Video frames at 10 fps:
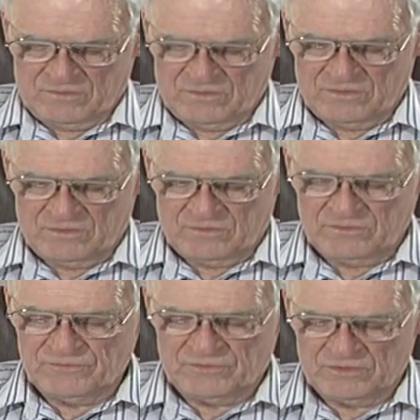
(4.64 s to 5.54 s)

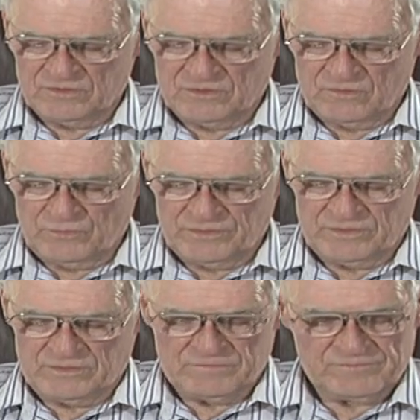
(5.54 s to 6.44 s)
living in
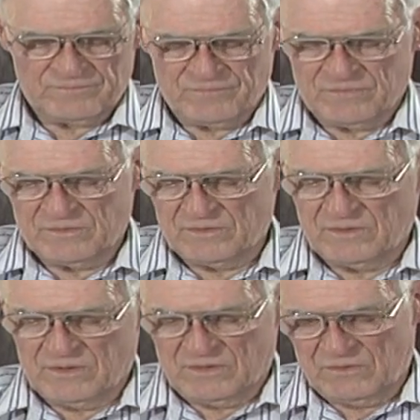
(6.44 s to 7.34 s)
Wheeling,
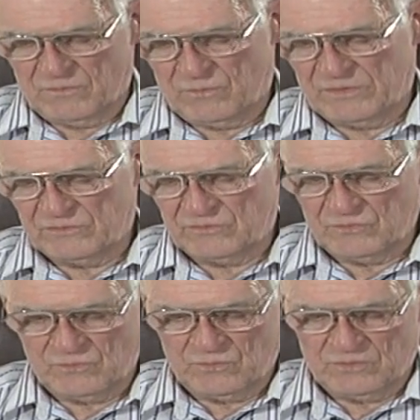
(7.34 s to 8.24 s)
went
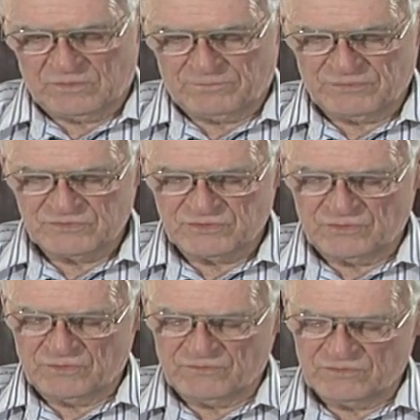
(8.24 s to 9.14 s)
to Princeton
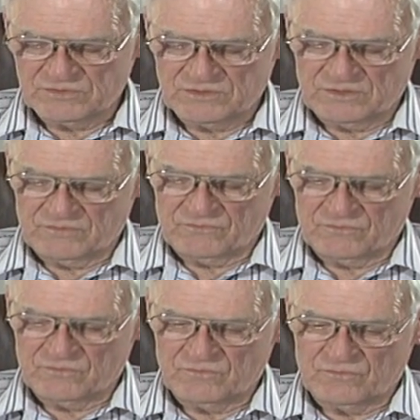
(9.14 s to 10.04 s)
University
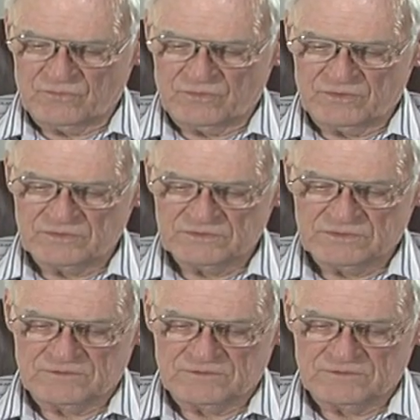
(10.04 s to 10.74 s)
for his